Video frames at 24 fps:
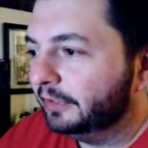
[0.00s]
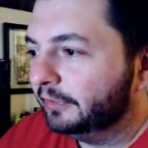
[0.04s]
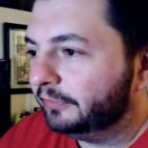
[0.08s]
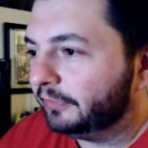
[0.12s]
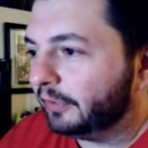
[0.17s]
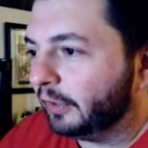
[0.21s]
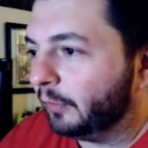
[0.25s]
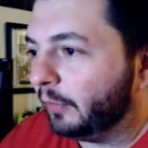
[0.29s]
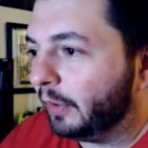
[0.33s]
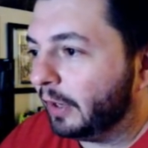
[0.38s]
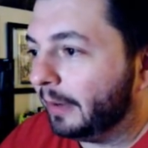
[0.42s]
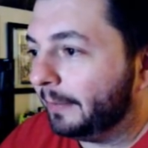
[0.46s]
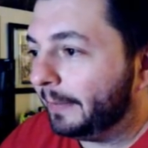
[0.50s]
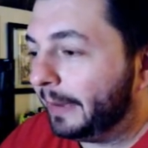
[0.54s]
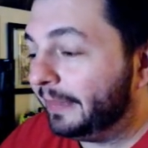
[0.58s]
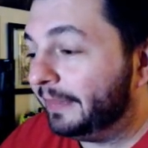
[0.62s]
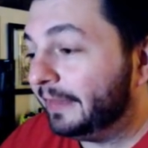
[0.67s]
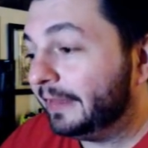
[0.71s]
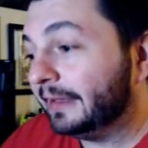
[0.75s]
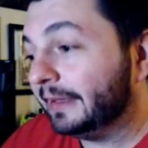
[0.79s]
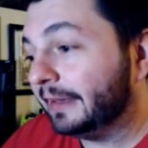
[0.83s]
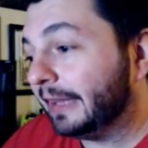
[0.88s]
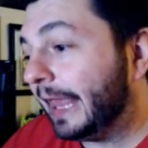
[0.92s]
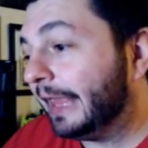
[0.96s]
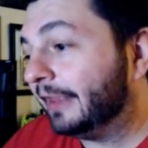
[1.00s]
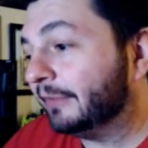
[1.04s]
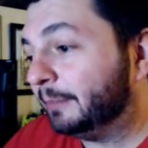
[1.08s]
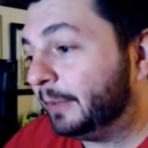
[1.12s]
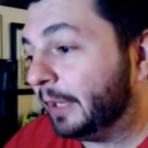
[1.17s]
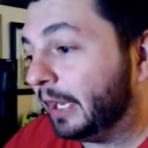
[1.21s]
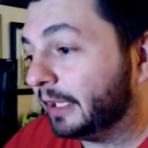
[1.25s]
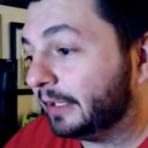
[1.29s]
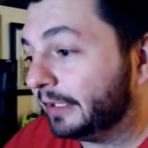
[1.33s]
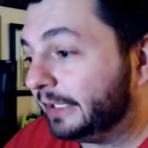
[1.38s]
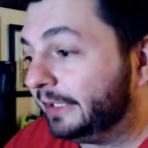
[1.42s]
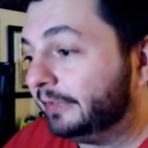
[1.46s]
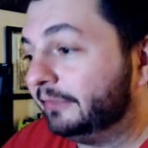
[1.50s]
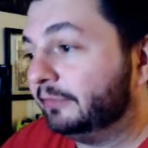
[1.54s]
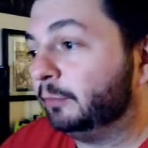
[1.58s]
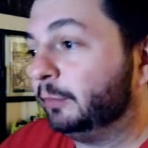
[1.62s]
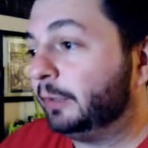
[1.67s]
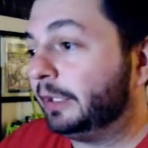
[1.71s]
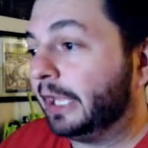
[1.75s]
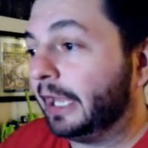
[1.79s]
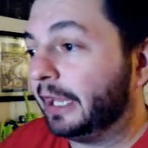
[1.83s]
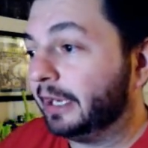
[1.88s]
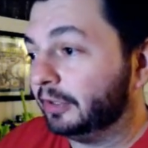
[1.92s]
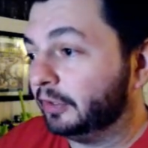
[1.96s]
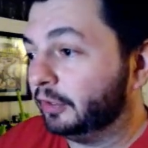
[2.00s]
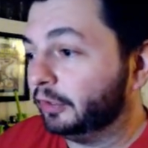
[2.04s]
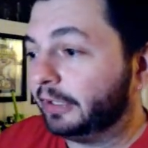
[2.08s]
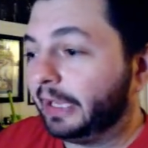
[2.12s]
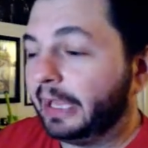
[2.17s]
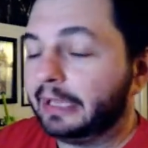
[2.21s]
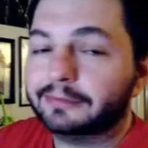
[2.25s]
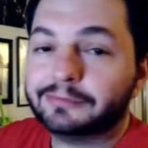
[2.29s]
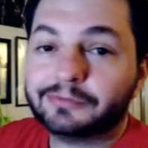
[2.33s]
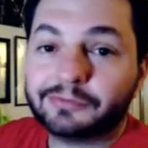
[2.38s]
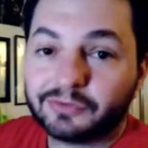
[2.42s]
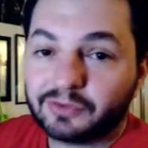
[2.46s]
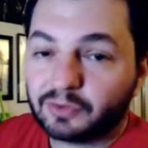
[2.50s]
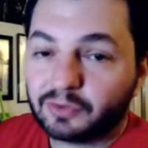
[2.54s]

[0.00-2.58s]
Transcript: So, um, and then last but not least, we got to look at